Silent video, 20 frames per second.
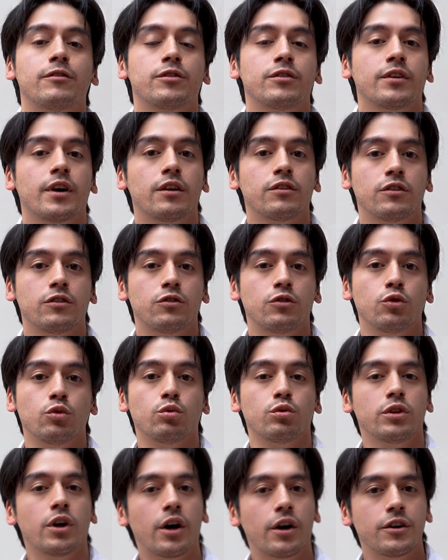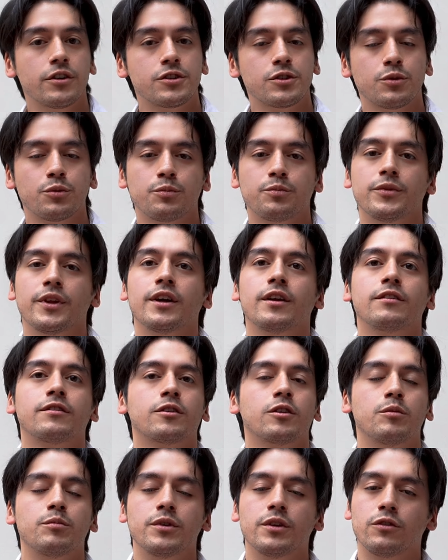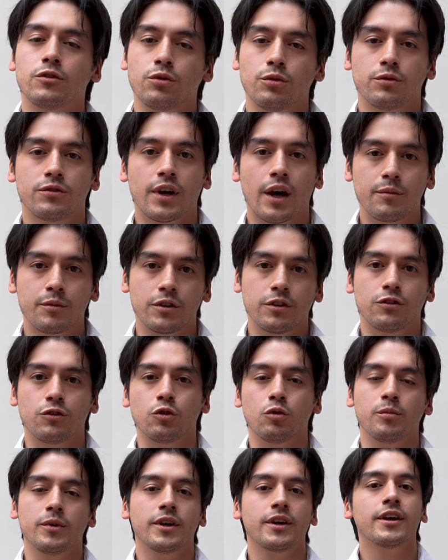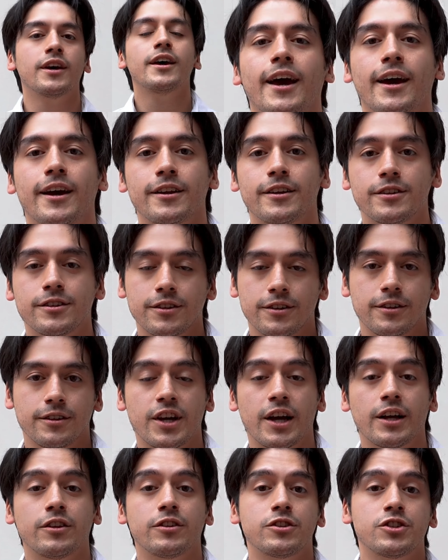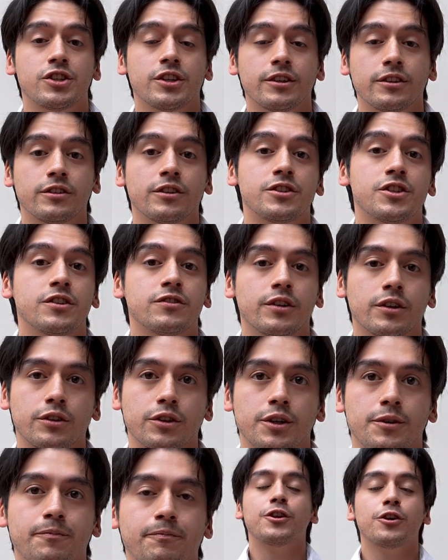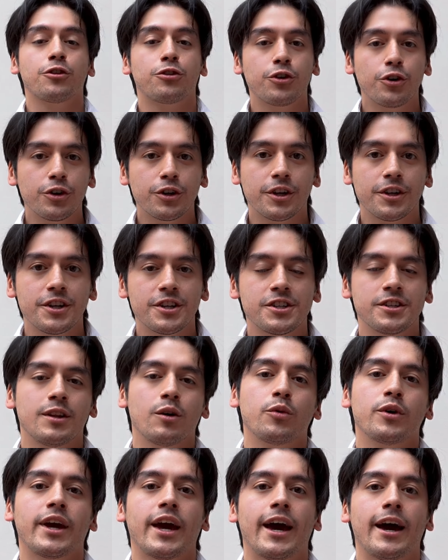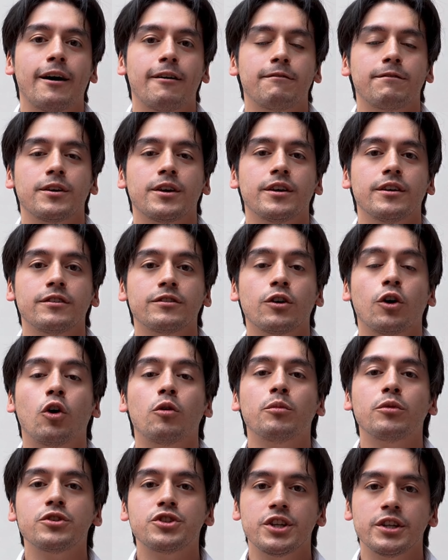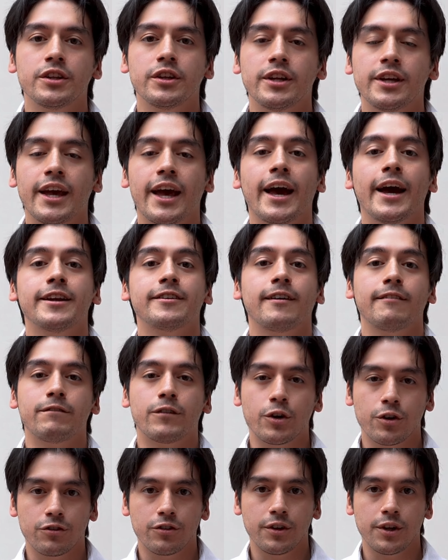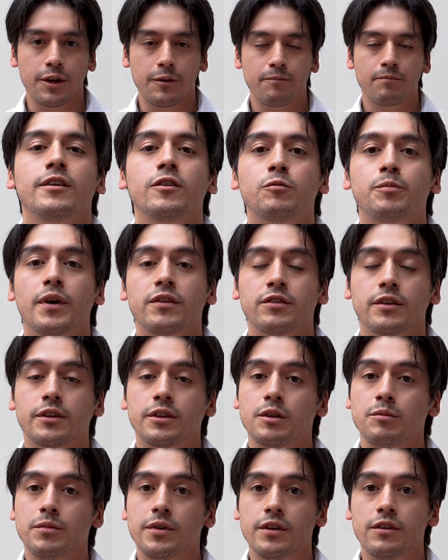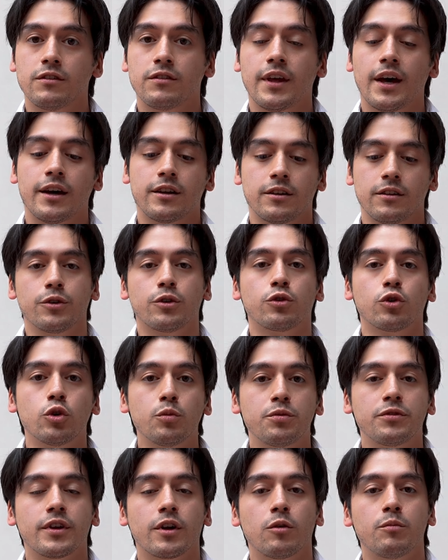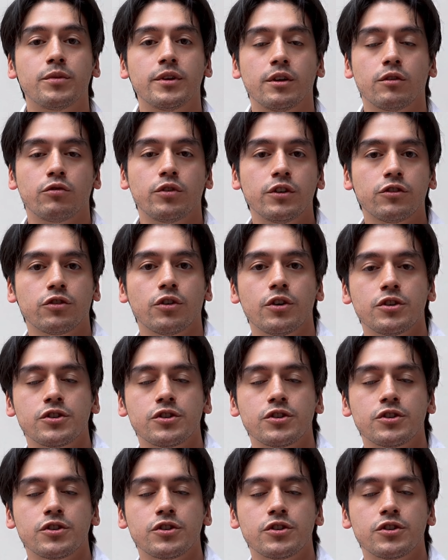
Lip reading: if the size is too large, then it's going to be too time-consuming and challenging logistically. The third condition that we have is homogeneity and diversity. This basically means that the groups that are being researched,